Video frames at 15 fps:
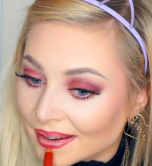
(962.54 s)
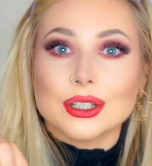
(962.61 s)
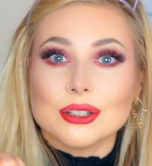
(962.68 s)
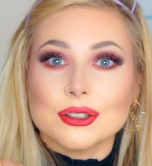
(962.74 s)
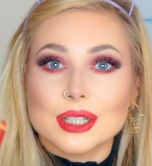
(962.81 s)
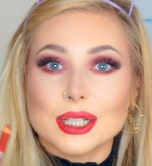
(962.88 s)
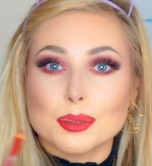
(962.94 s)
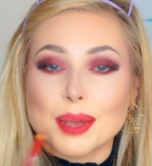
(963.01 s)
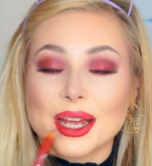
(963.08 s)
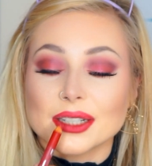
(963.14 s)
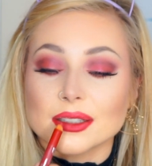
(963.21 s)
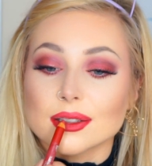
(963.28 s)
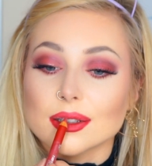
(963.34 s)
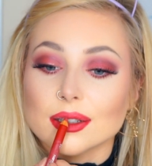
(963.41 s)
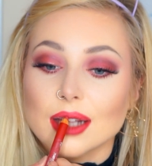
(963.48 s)
Use this
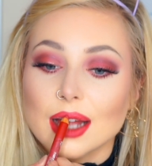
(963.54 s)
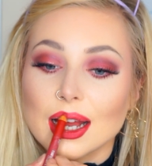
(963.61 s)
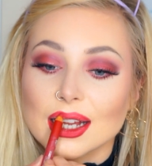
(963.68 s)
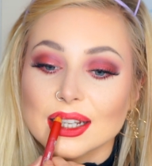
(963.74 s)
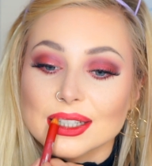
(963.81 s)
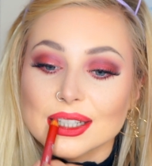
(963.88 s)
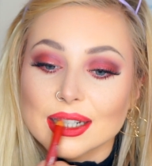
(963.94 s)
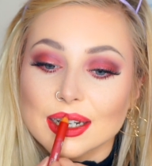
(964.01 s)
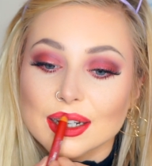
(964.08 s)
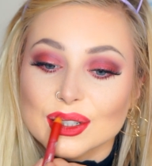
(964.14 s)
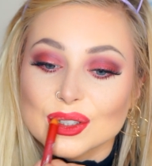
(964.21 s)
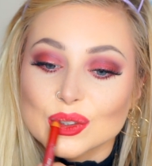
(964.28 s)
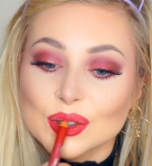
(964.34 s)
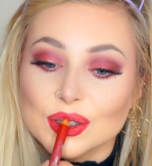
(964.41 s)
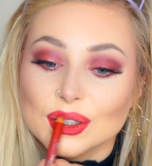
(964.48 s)
pencil as an
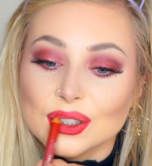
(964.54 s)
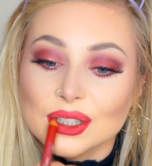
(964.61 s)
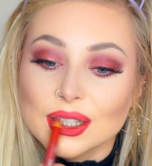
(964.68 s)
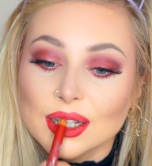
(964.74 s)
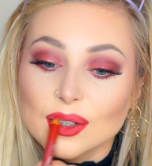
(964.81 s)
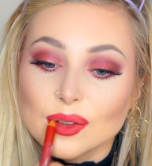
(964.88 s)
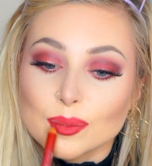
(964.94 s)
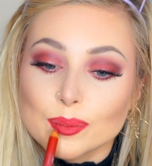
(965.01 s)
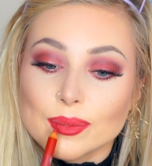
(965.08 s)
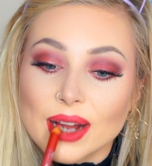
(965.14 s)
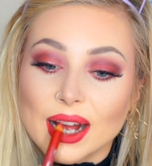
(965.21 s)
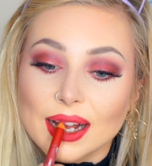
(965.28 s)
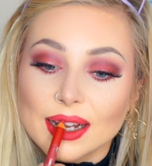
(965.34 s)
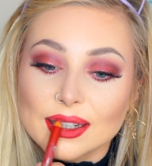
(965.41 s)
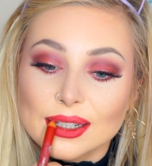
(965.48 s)
actual
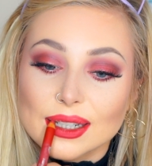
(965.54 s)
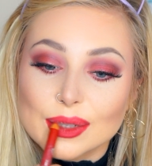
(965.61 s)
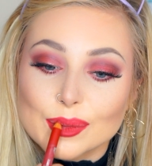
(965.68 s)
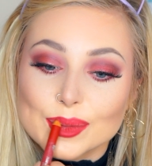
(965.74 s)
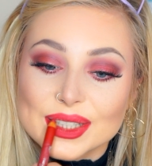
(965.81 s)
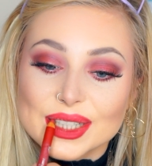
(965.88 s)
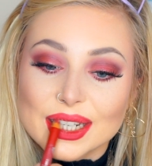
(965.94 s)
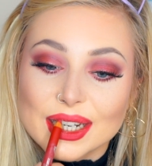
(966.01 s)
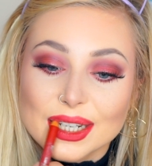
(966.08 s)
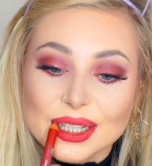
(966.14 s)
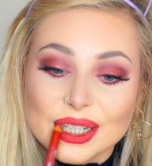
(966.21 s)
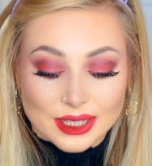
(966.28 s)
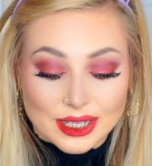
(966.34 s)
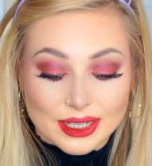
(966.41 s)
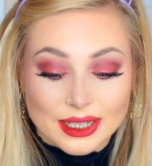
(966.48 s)
matte
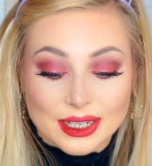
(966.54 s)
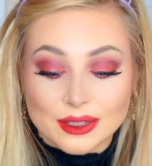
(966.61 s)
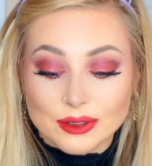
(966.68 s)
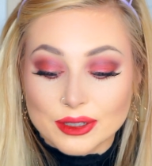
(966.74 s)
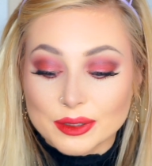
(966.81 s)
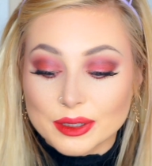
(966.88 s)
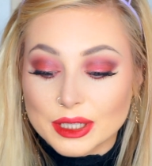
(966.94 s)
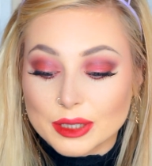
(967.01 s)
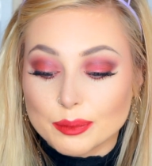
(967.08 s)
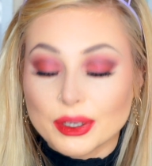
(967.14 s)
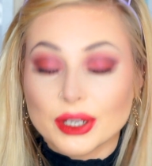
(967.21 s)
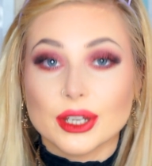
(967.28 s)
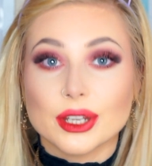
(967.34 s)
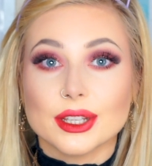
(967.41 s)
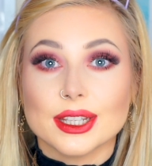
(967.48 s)
lipstick, and then I'm going to
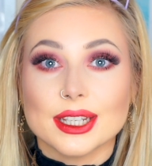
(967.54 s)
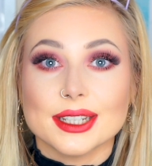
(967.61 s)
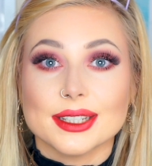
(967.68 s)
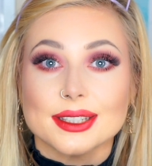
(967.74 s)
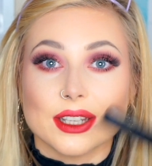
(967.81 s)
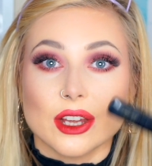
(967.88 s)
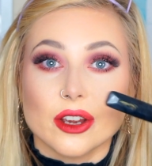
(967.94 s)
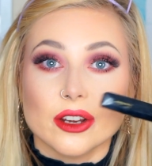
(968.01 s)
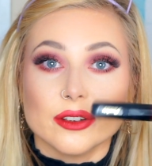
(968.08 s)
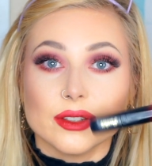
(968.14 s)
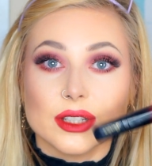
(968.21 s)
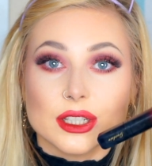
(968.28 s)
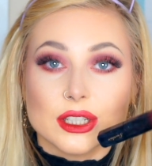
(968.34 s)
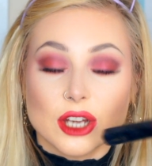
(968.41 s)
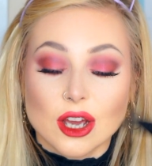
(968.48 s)
put this over
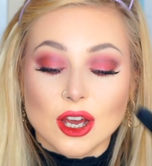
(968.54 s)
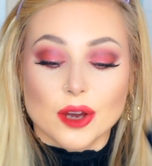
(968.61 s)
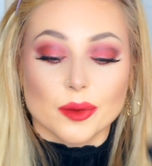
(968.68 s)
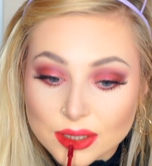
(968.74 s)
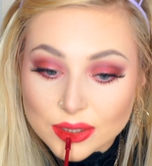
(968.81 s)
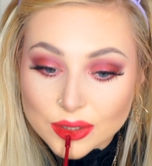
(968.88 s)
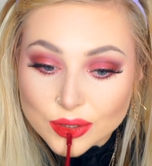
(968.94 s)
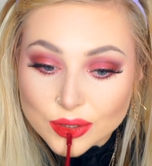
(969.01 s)
the top.